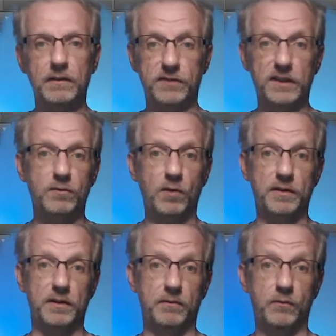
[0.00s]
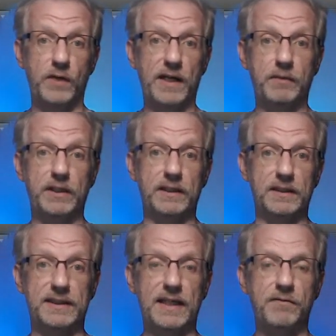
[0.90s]
first of all, the where we're going to
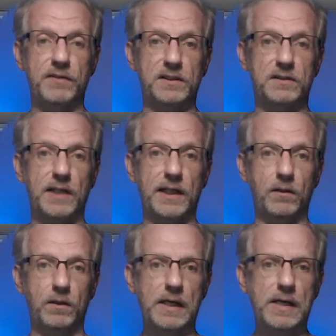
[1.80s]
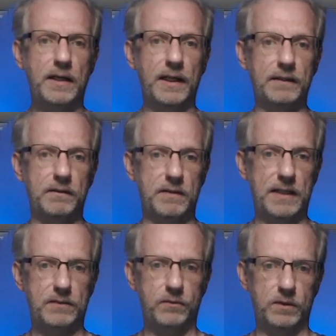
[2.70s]
save this dialog. And
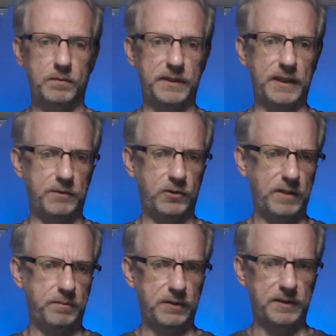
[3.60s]
that will be, I'm trying to put